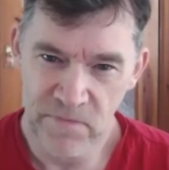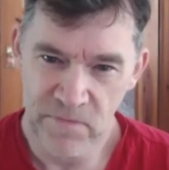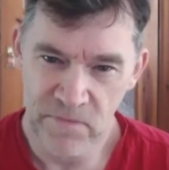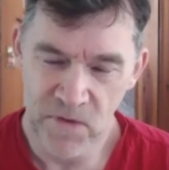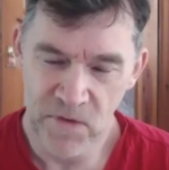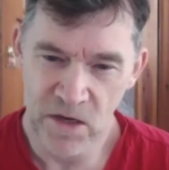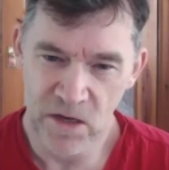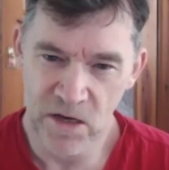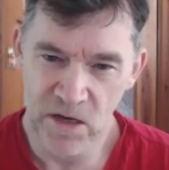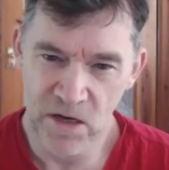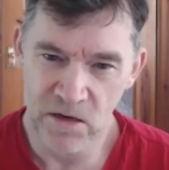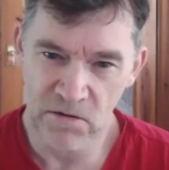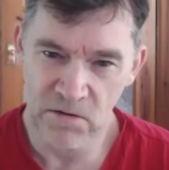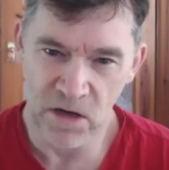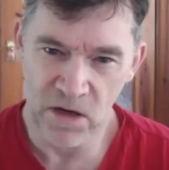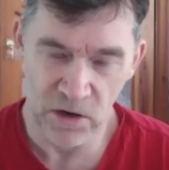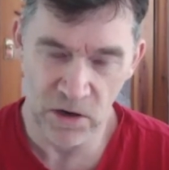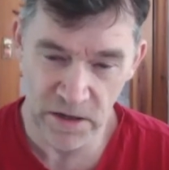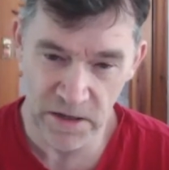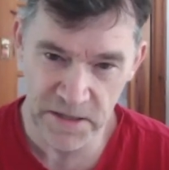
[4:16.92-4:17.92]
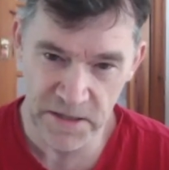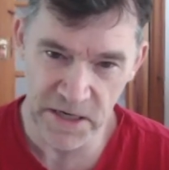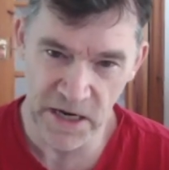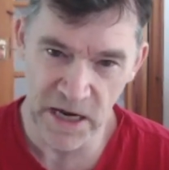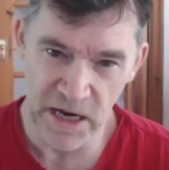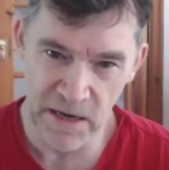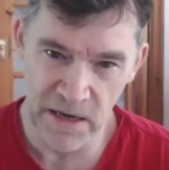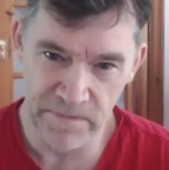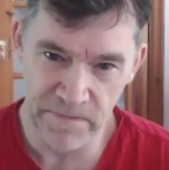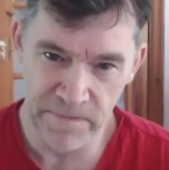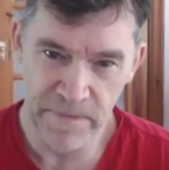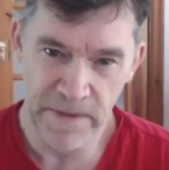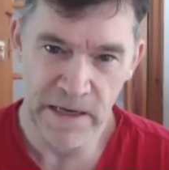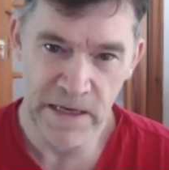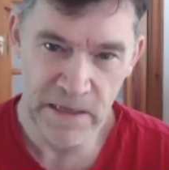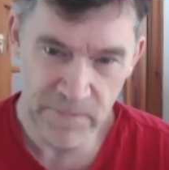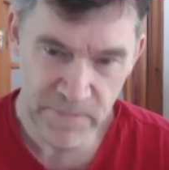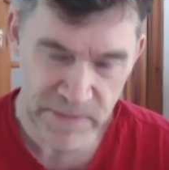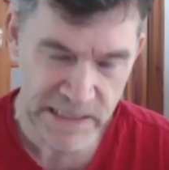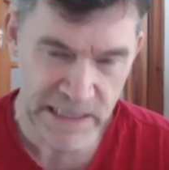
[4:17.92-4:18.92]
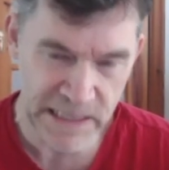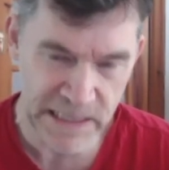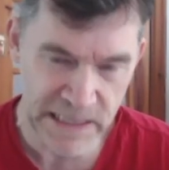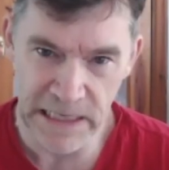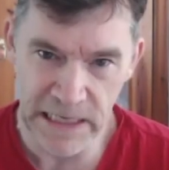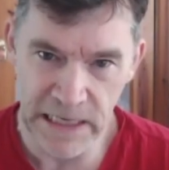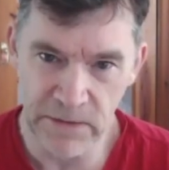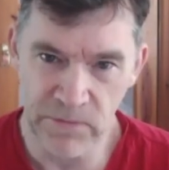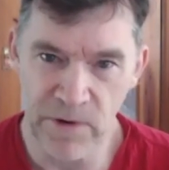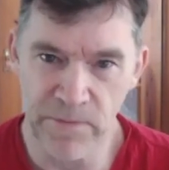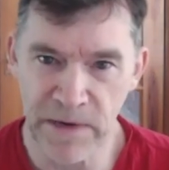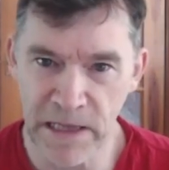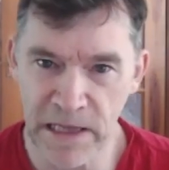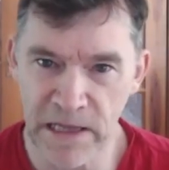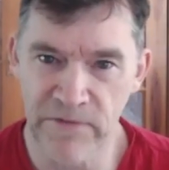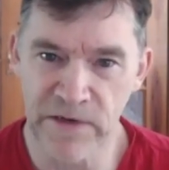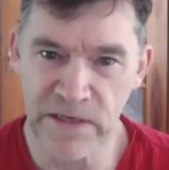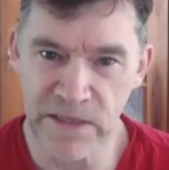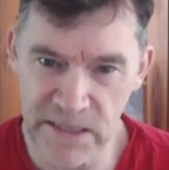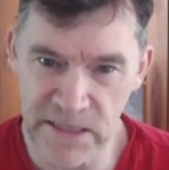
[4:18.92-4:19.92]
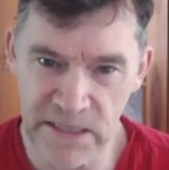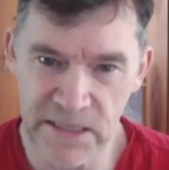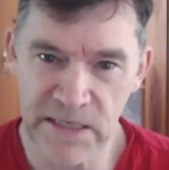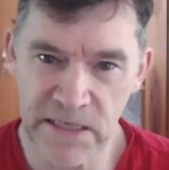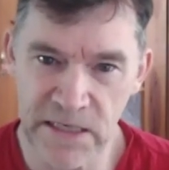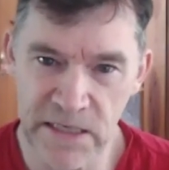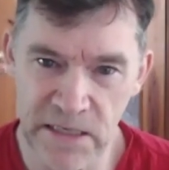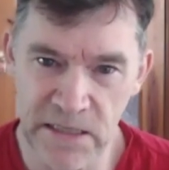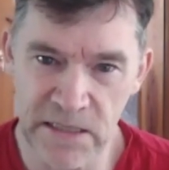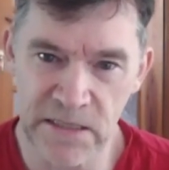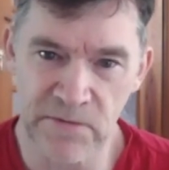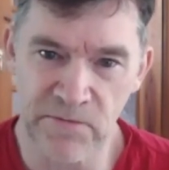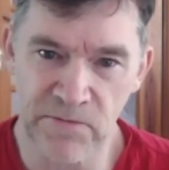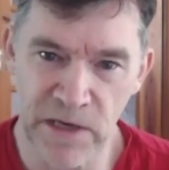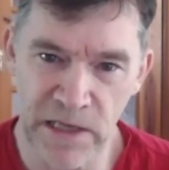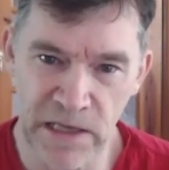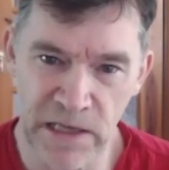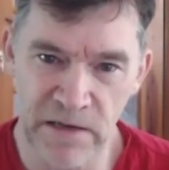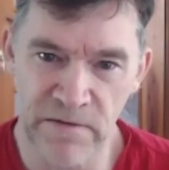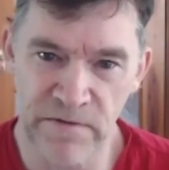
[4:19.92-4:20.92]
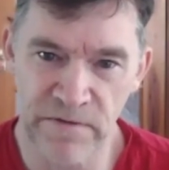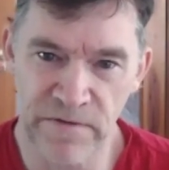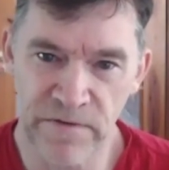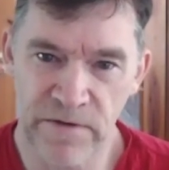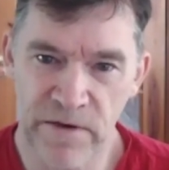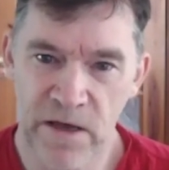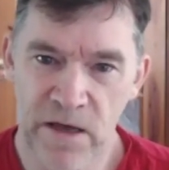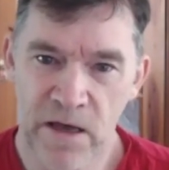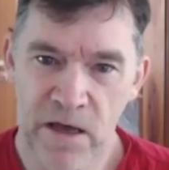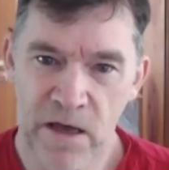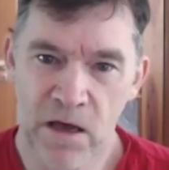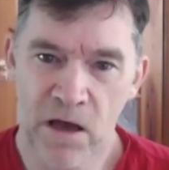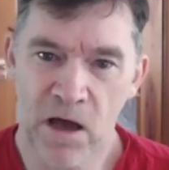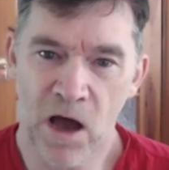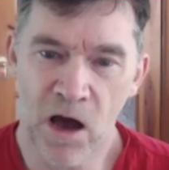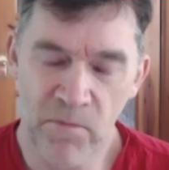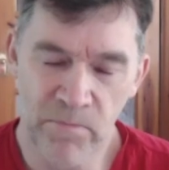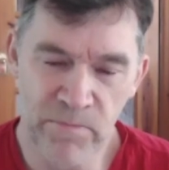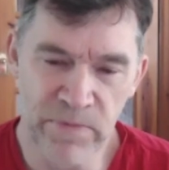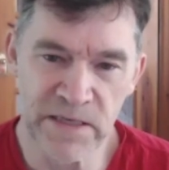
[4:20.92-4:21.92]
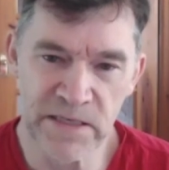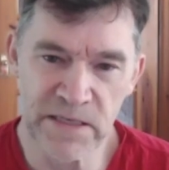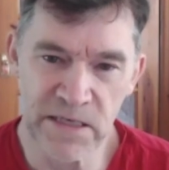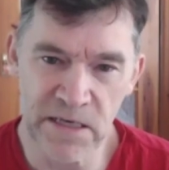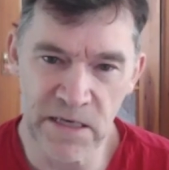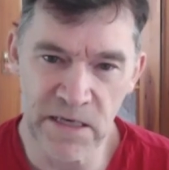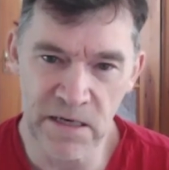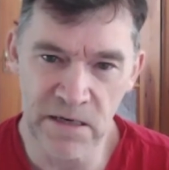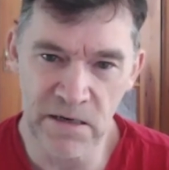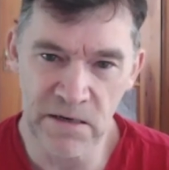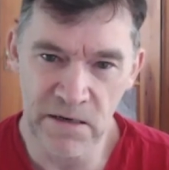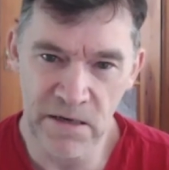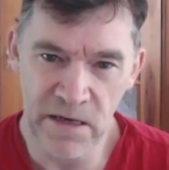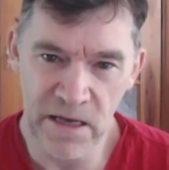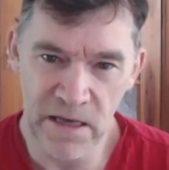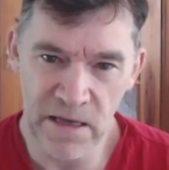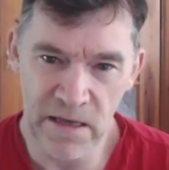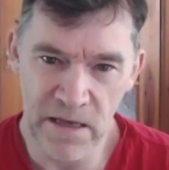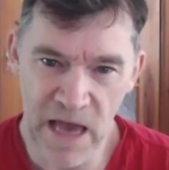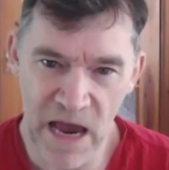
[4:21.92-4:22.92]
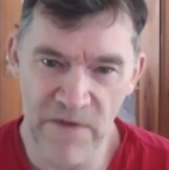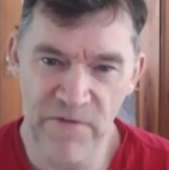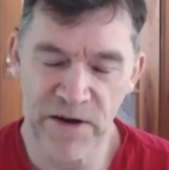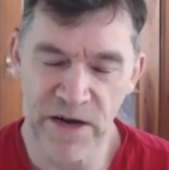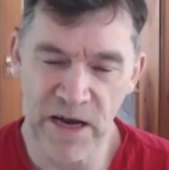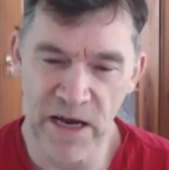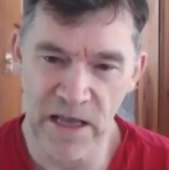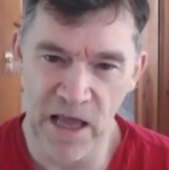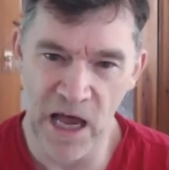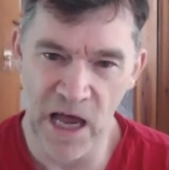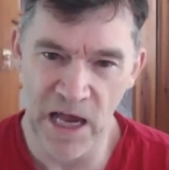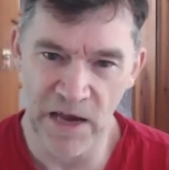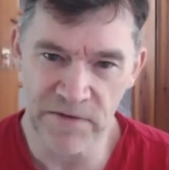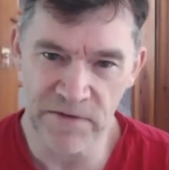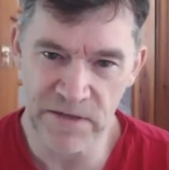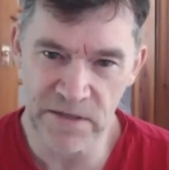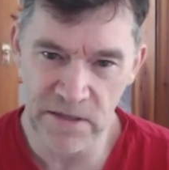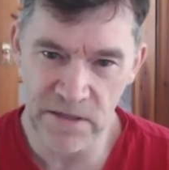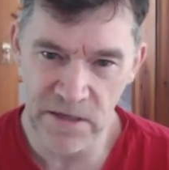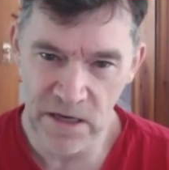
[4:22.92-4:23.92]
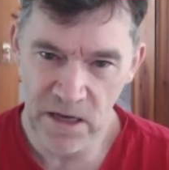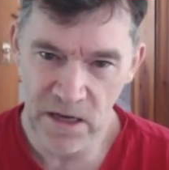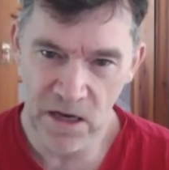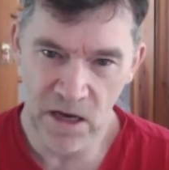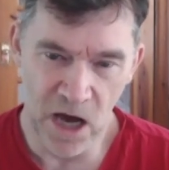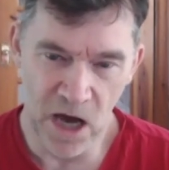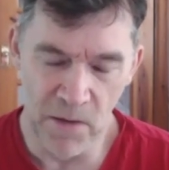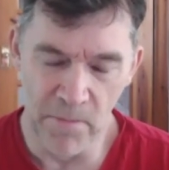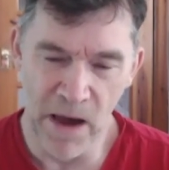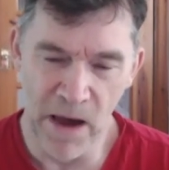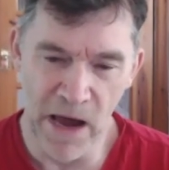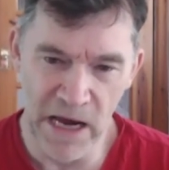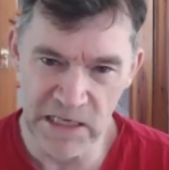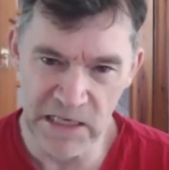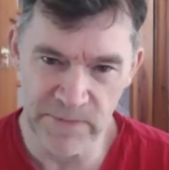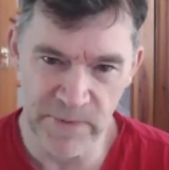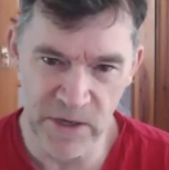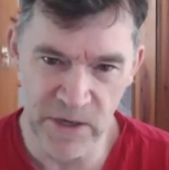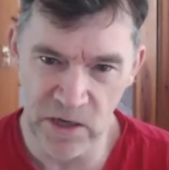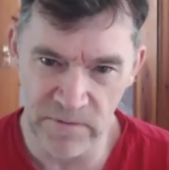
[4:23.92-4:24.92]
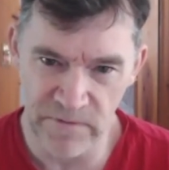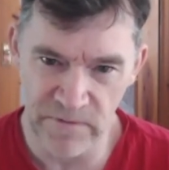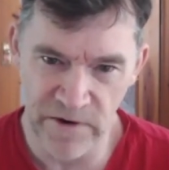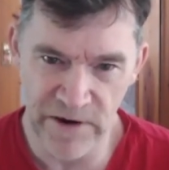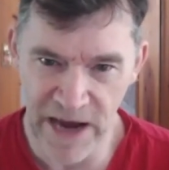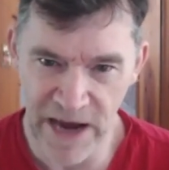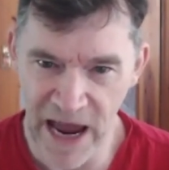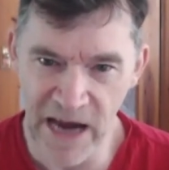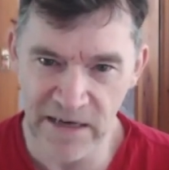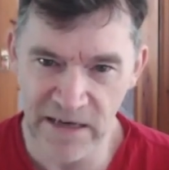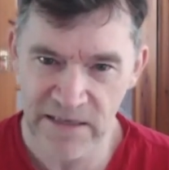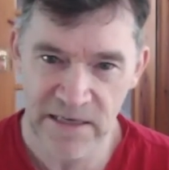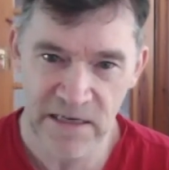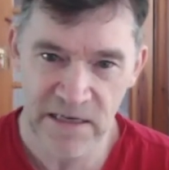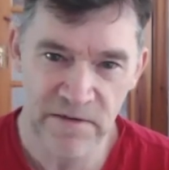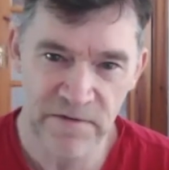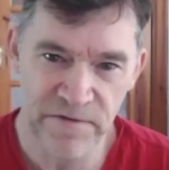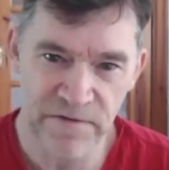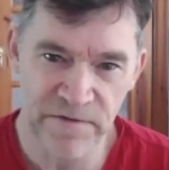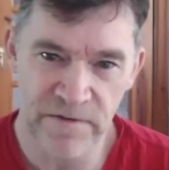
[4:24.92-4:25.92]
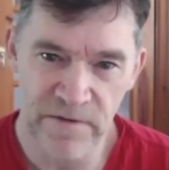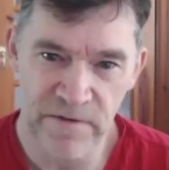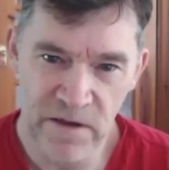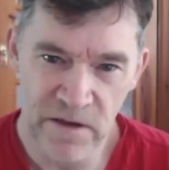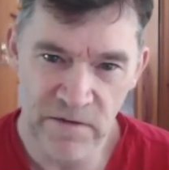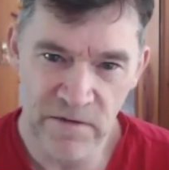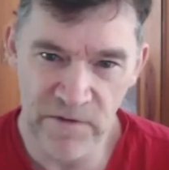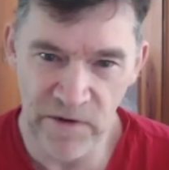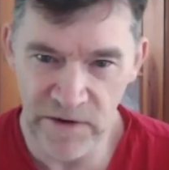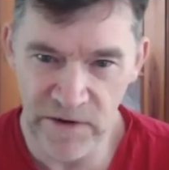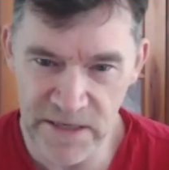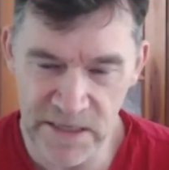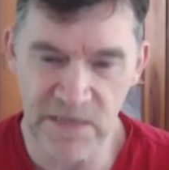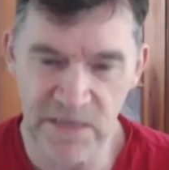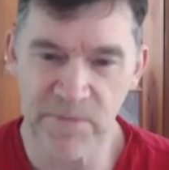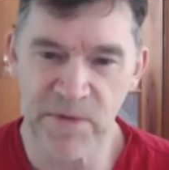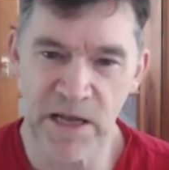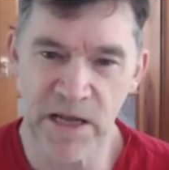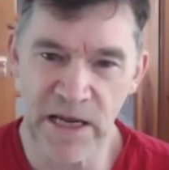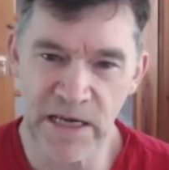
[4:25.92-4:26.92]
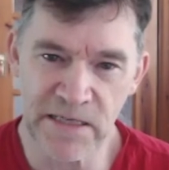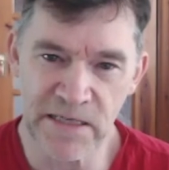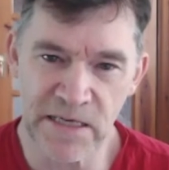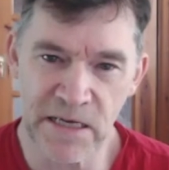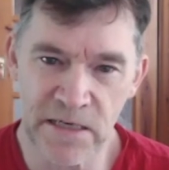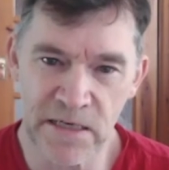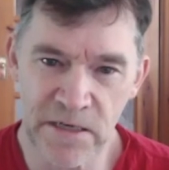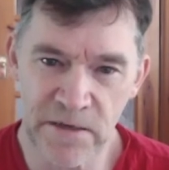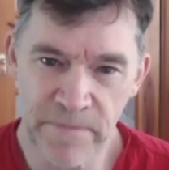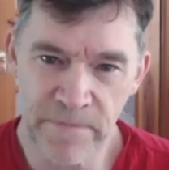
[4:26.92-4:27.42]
You know, a lot of the time, particularly when we live in cities and we live our busy everyday lives, our minds become very active, very stimulated,